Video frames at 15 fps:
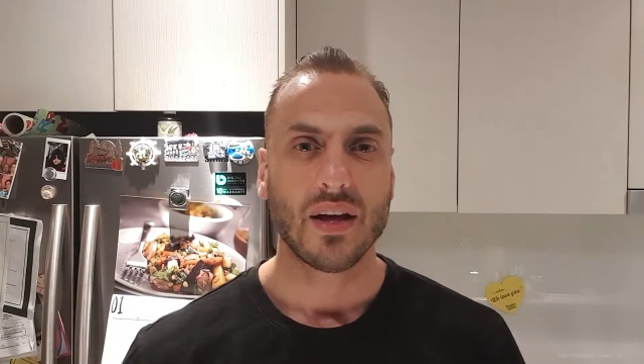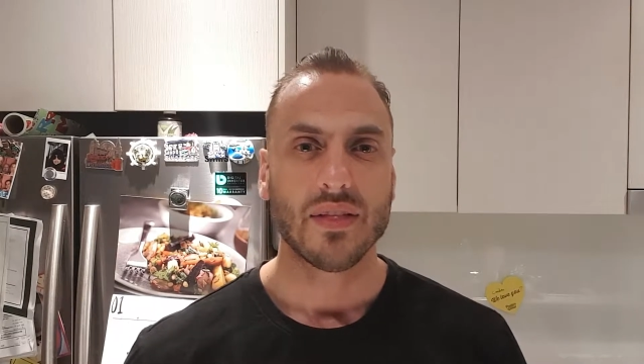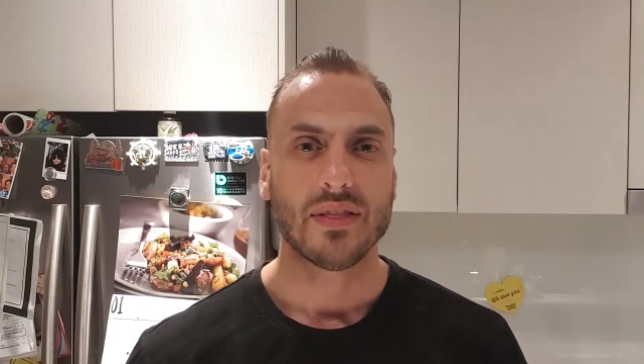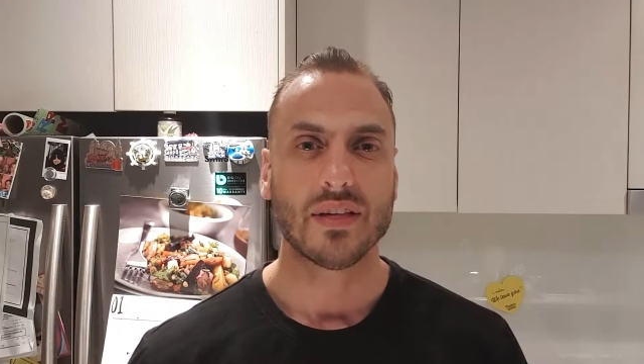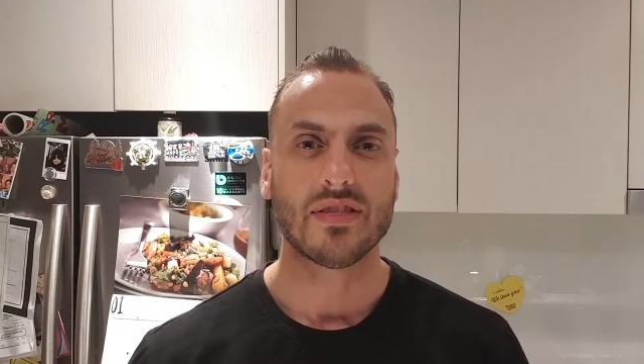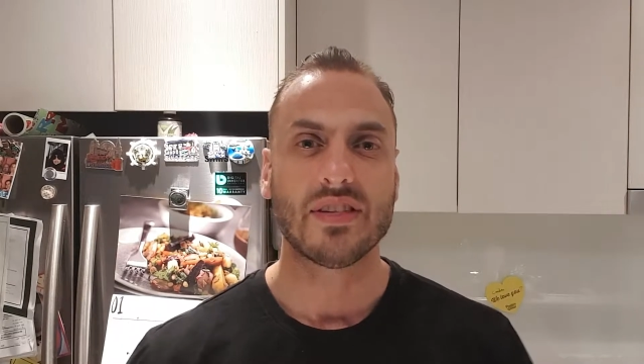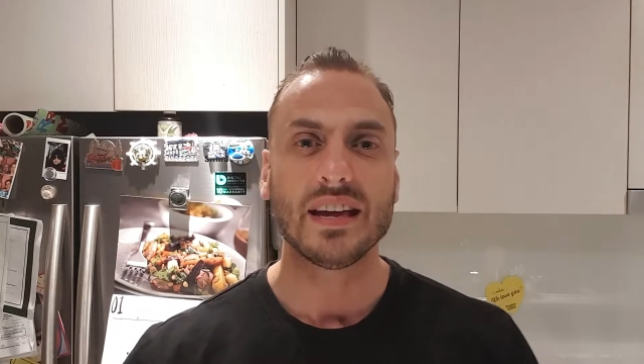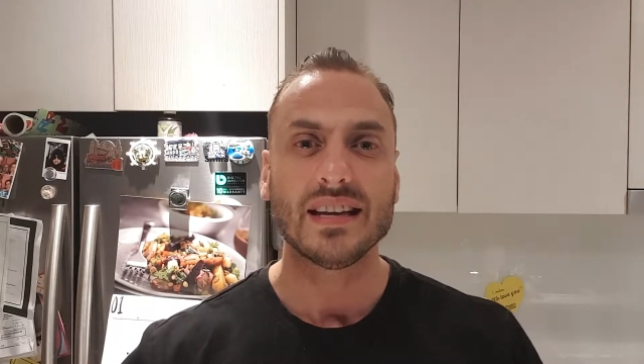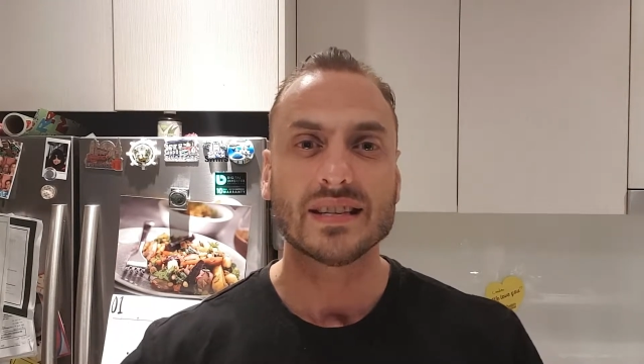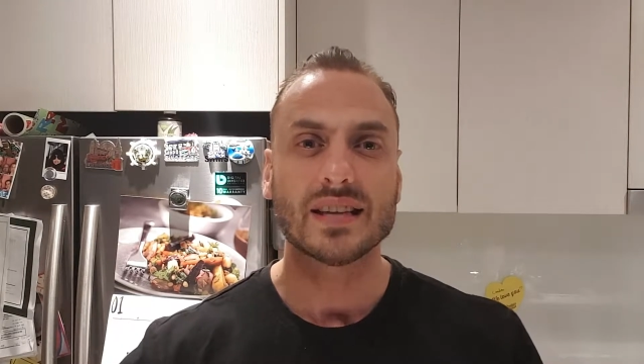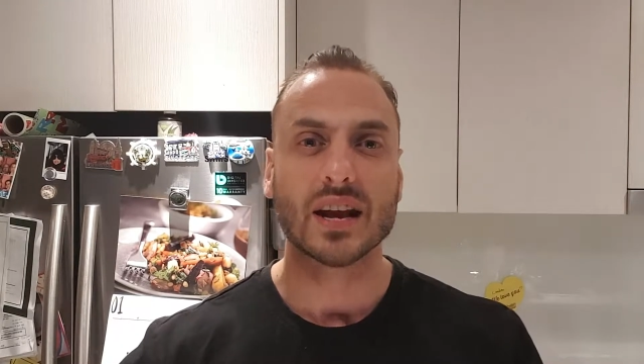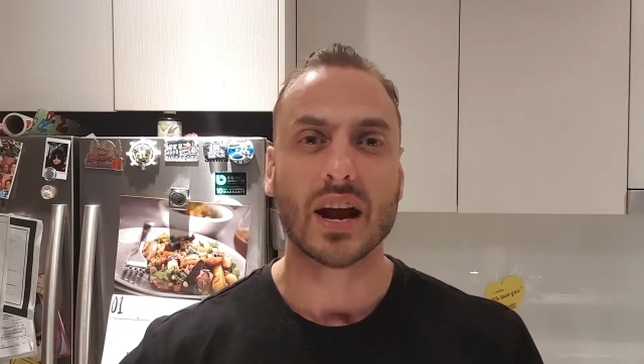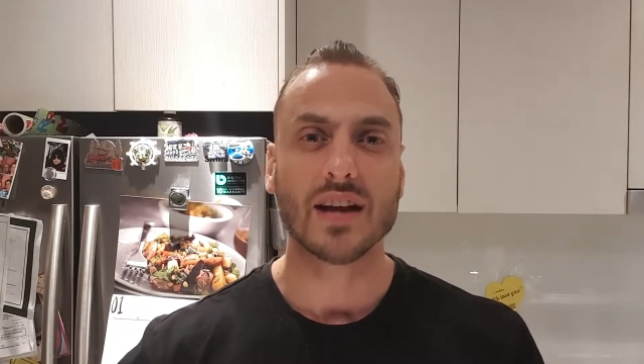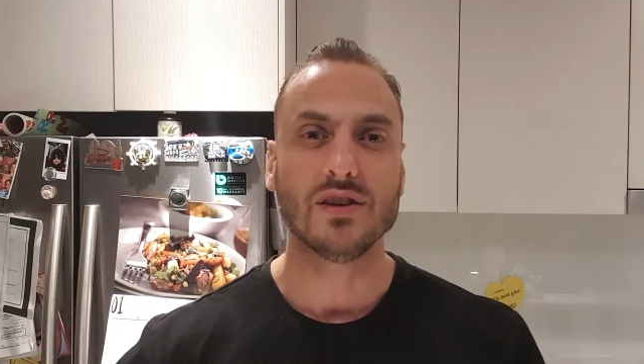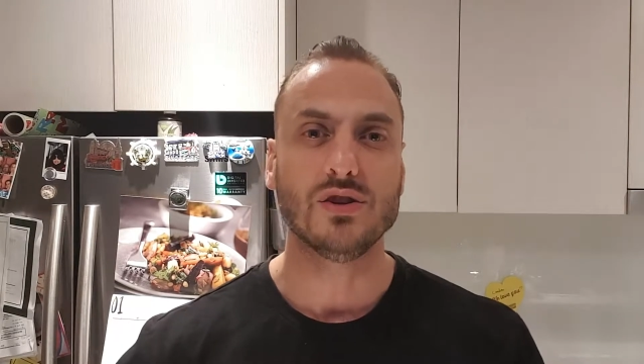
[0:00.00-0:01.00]
The things
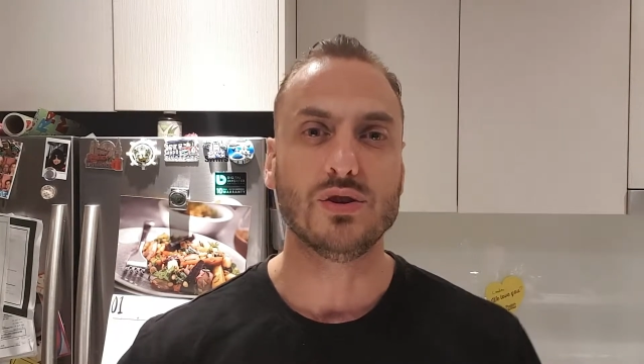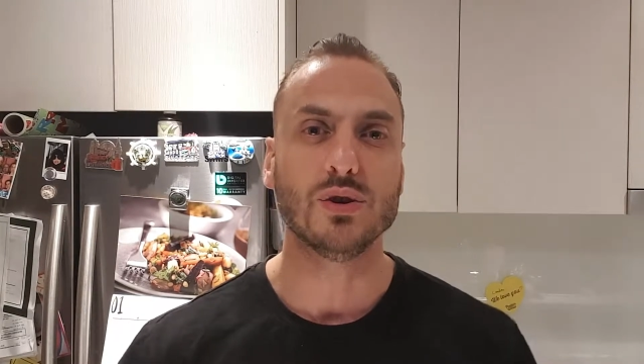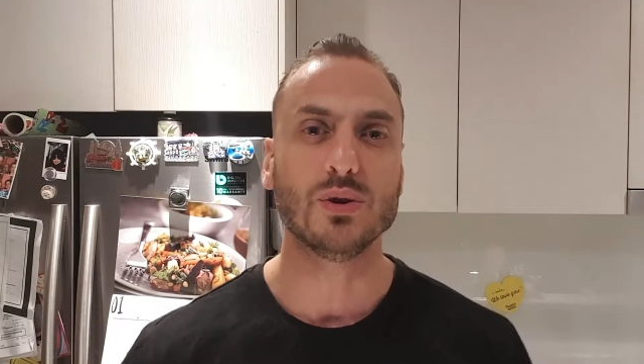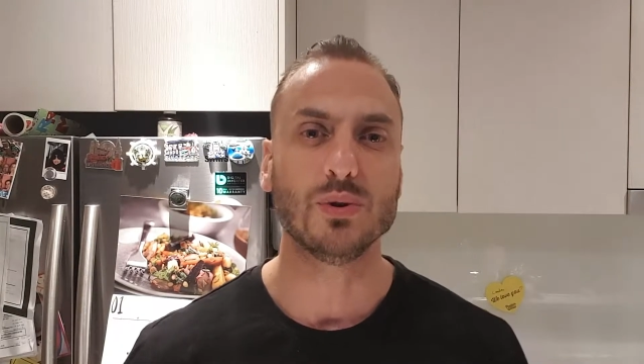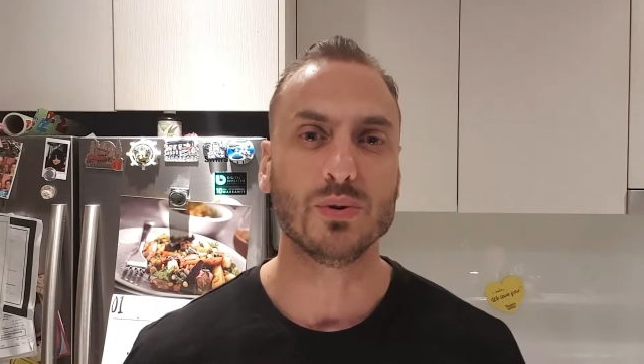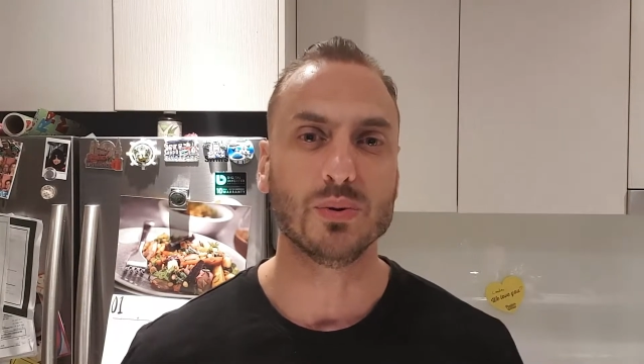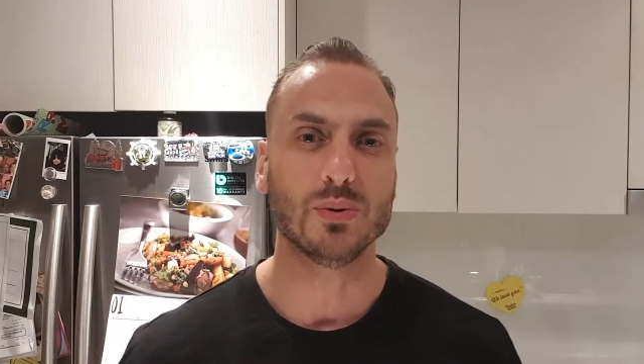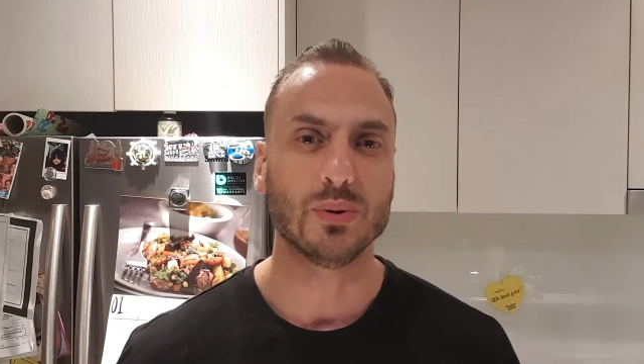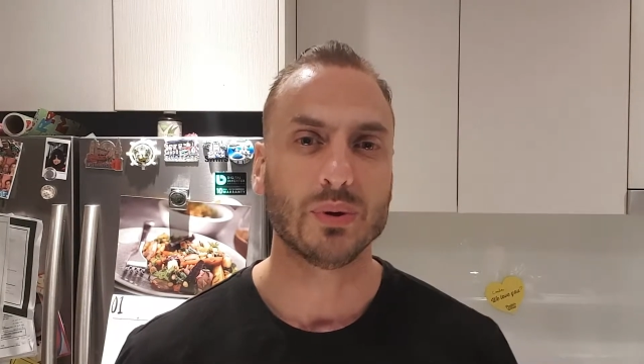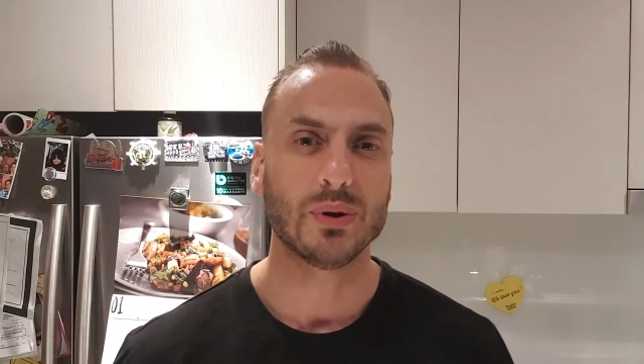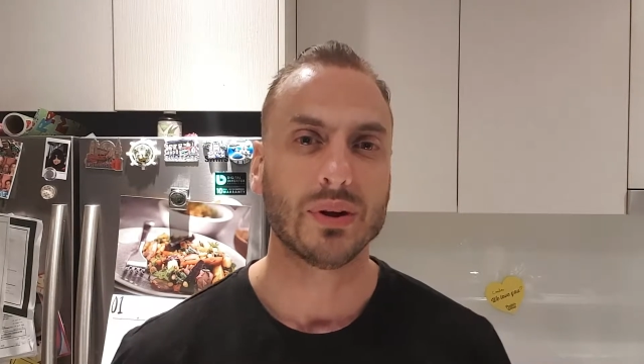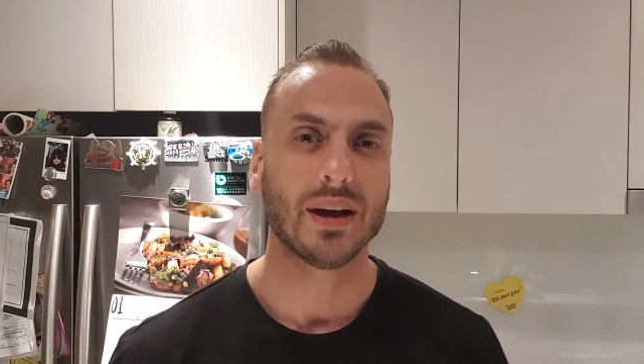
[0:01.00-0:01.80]
that I do